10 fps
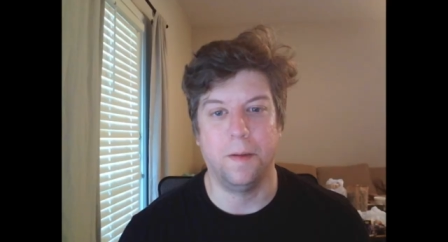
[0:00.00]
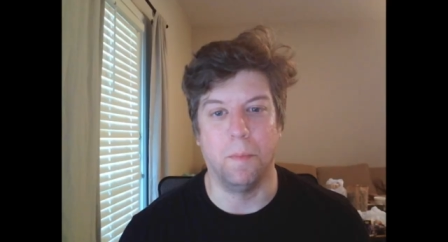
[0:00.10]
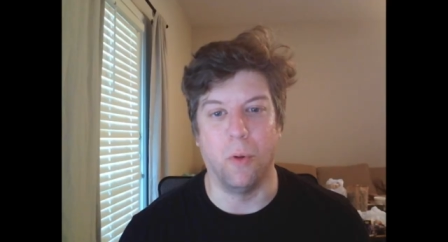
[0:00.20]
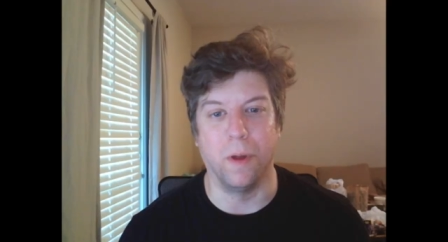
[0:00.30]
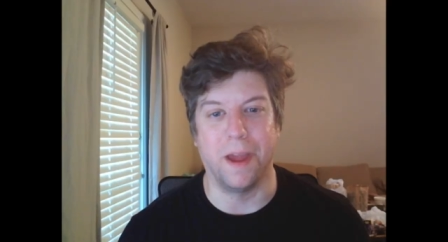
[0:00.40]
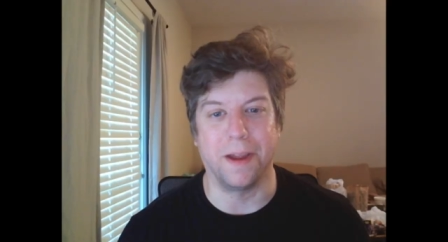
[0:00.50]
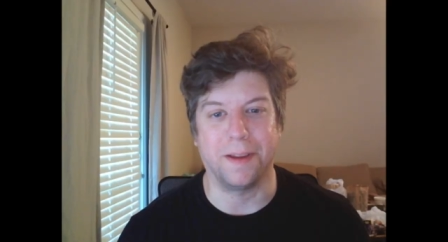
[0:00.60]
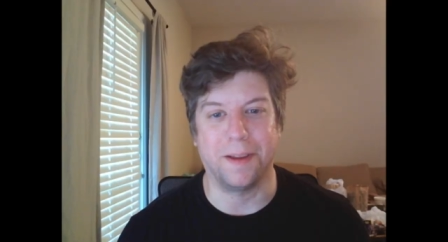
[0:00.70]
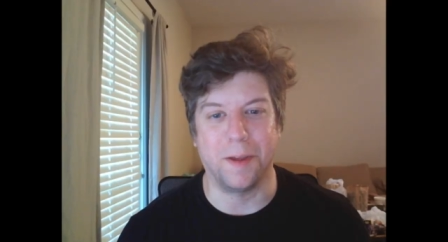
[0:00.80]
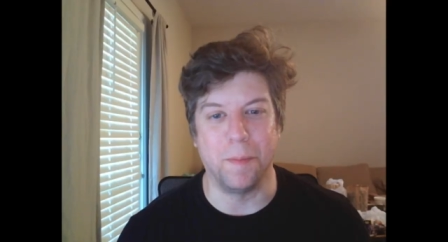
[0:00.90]
More like
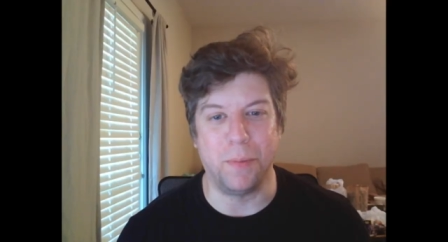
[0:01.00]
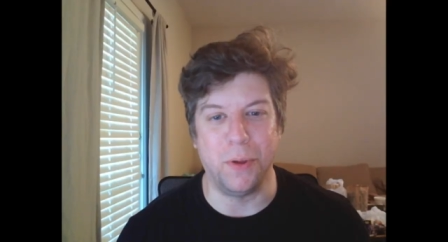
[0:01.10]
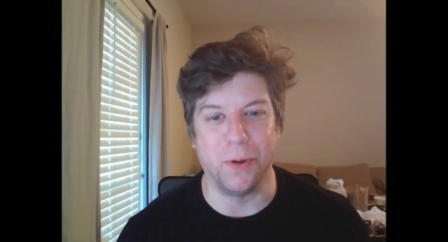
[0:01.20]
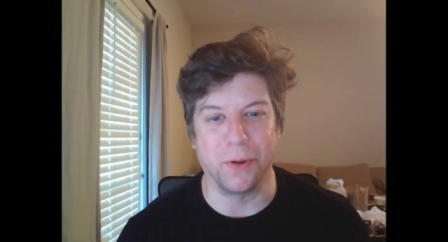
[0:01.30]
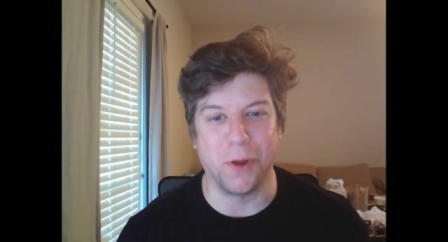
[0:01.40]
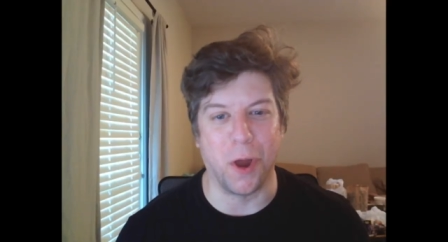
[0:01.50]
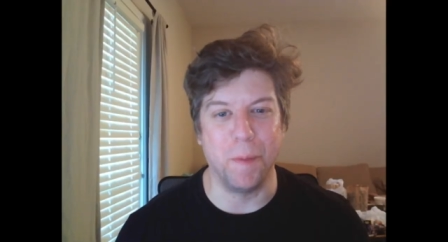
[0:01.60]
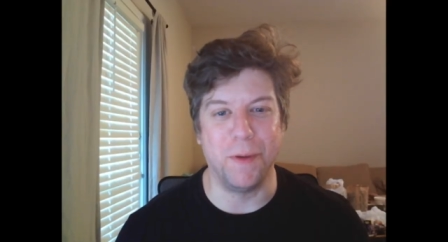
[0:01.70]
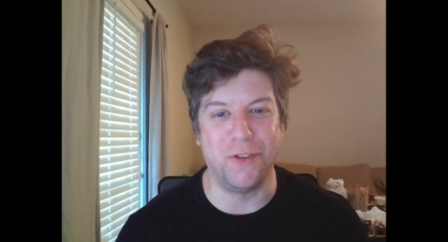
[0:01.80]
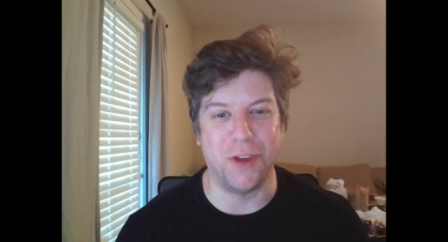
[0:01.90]
computer
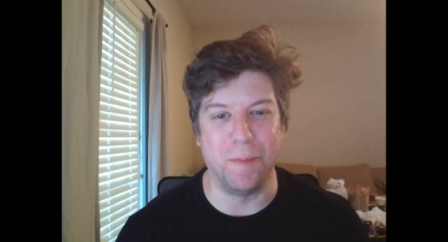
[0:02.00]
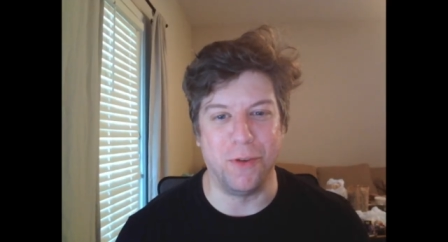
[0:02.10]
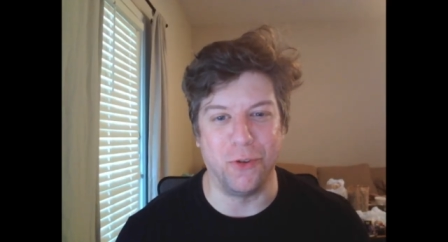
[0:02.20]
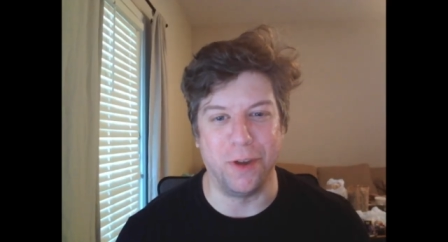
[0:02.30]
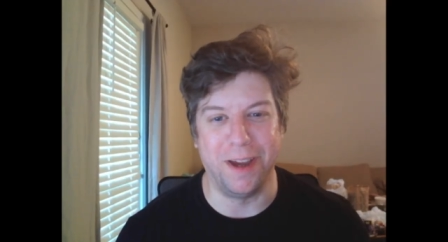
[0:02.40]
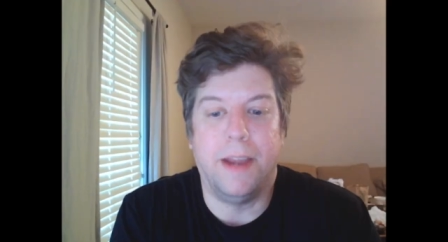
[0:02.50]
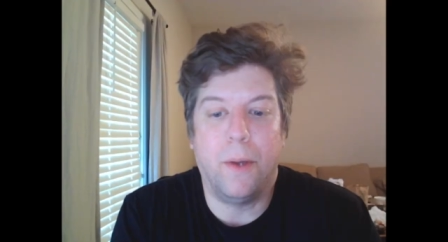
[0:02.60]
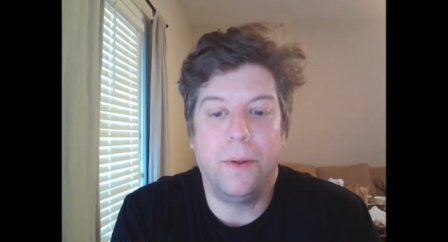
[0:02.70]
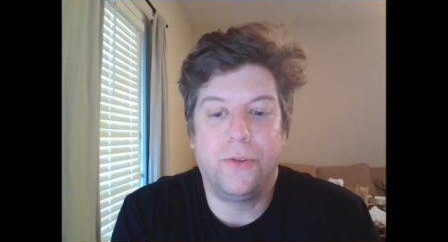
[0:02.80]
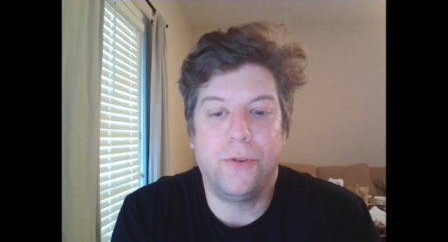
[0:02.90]
garbage imagery. Now
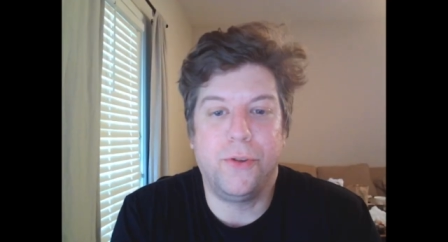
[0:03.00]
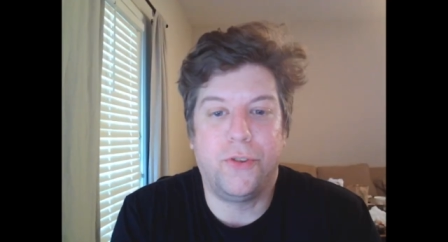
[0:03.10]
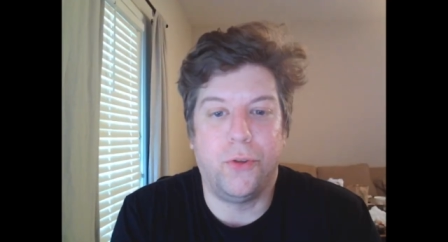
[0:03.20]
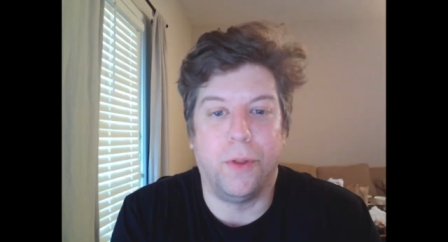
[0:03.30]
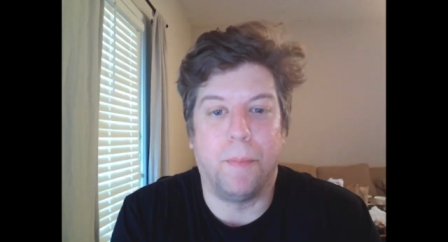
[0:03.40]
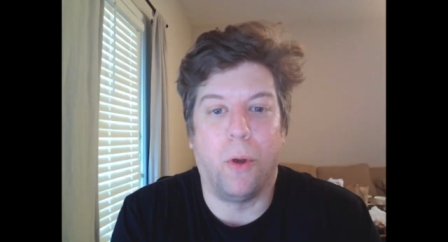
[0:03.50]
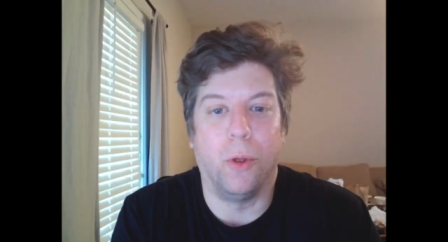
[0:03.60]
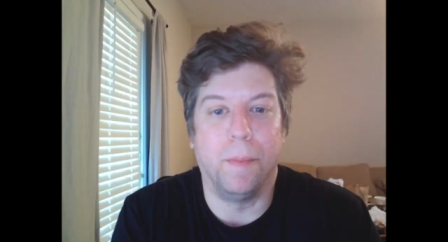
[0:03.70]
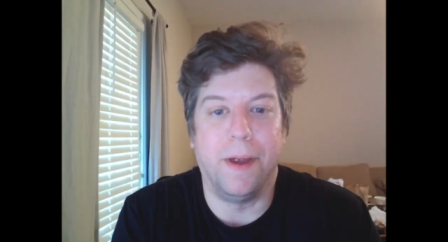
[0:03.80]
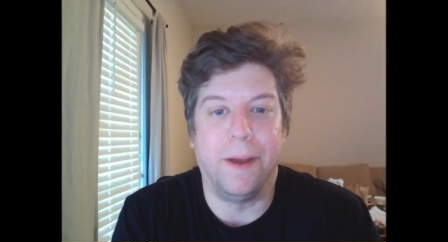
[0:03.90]
we're introduced to the
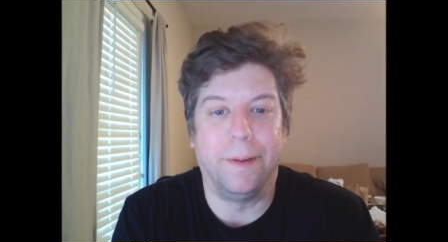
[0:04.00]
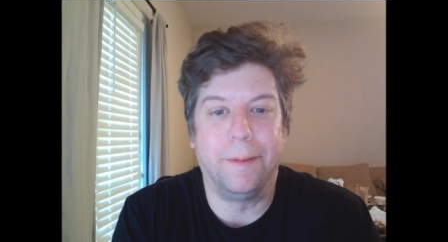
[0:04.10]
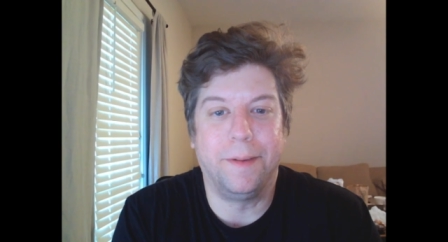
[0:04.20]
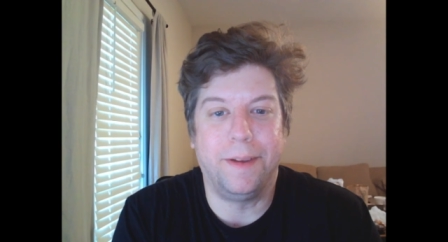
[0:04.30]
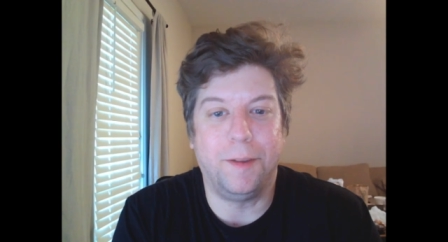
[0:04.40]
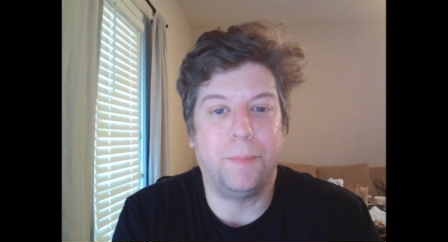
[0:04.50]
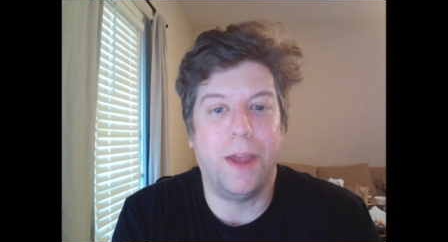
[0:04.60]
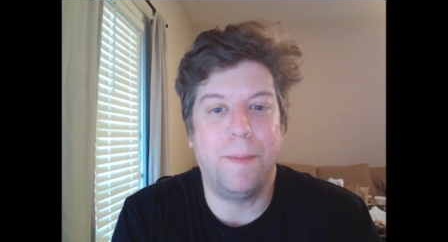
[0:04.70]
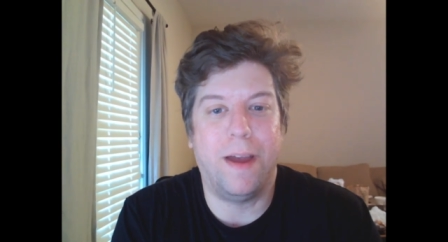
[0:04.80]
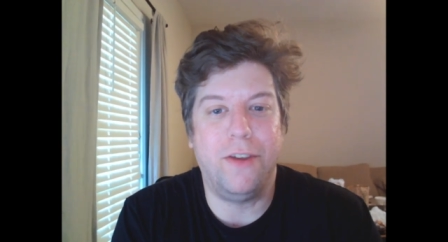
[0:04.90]
polar bear. He's
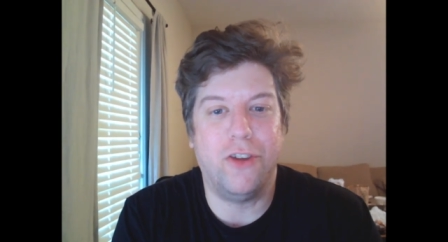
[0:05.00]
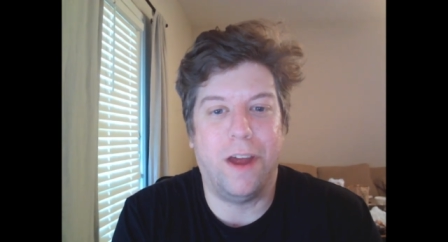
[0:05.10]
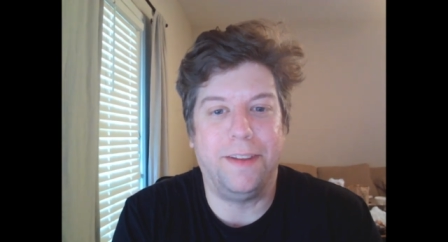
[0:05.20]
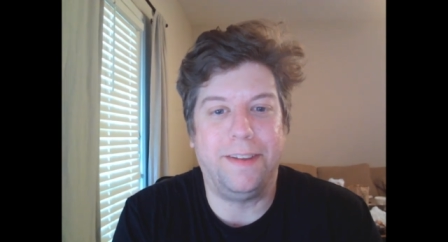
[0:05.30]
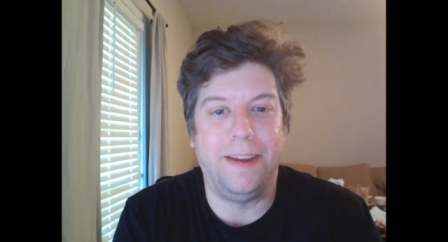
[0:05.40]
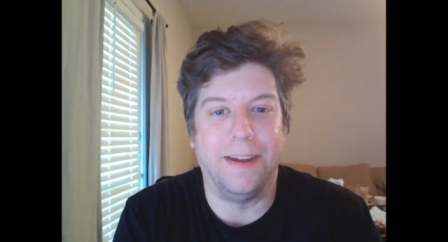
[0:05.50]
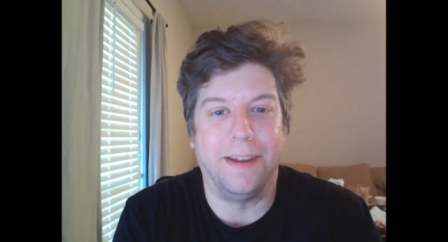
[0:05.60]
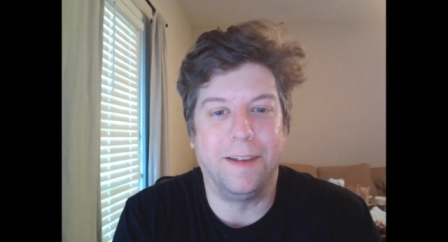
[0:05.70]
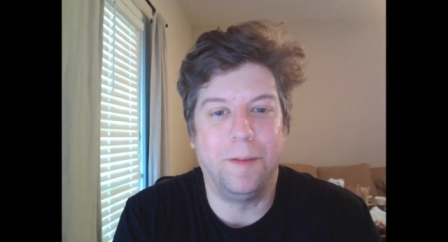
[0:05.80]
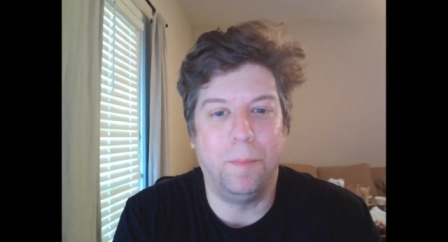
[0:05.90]
played by John
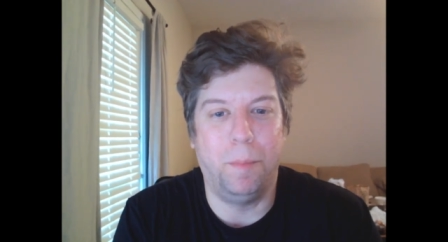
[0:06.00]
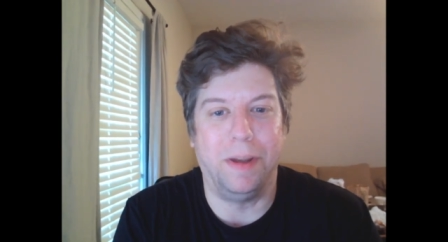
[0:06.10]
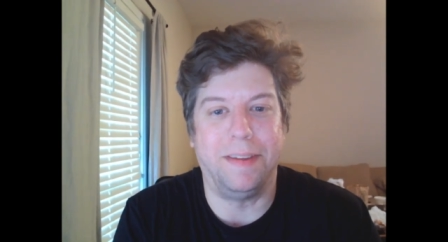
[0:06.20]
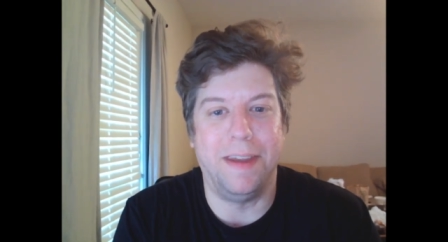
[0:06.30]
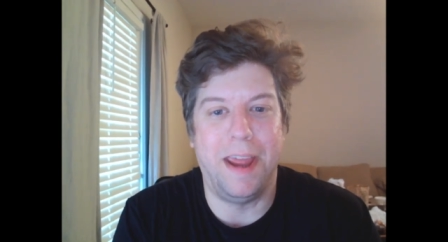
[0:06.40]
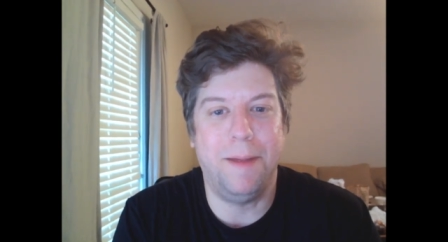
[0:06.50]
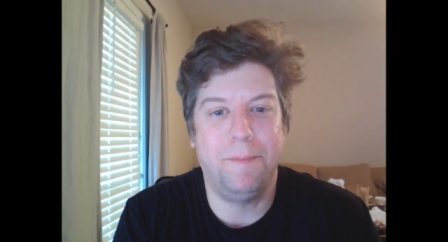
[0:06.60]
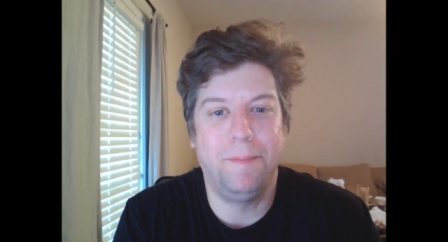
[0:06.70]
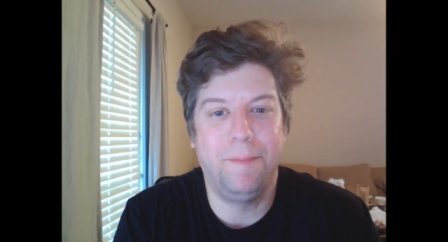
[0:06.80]
Cena, but his name?